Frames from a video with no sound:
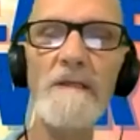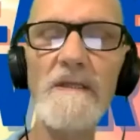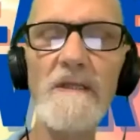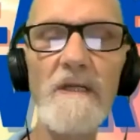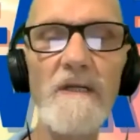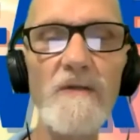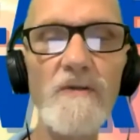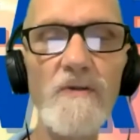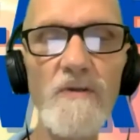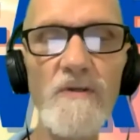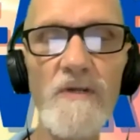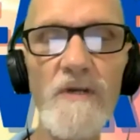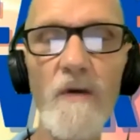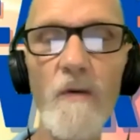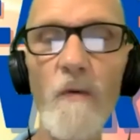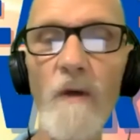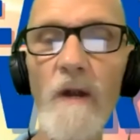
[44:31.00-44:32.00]
an interesting
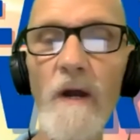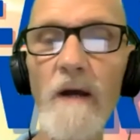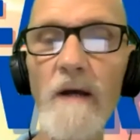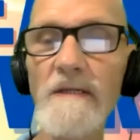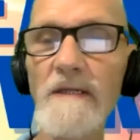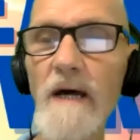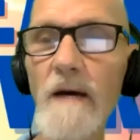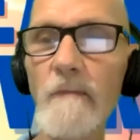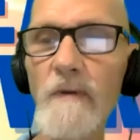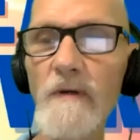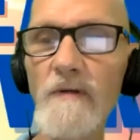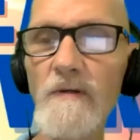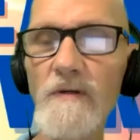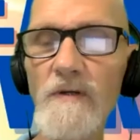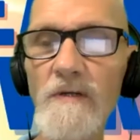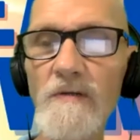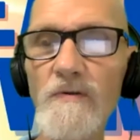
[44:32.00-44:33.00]
one because I'm
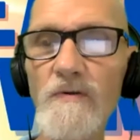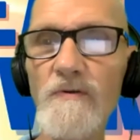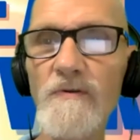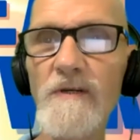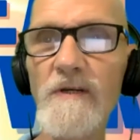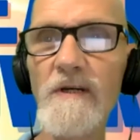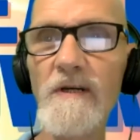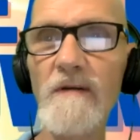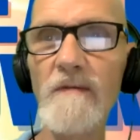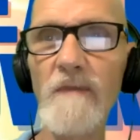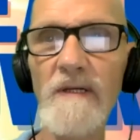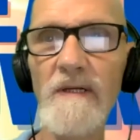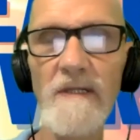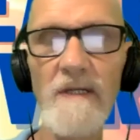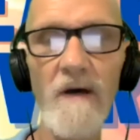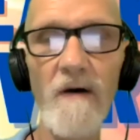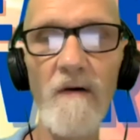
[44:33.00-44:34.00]
interested in it
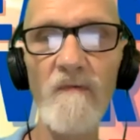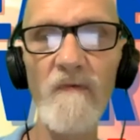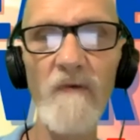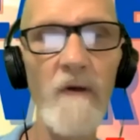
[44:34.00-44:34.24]
myself.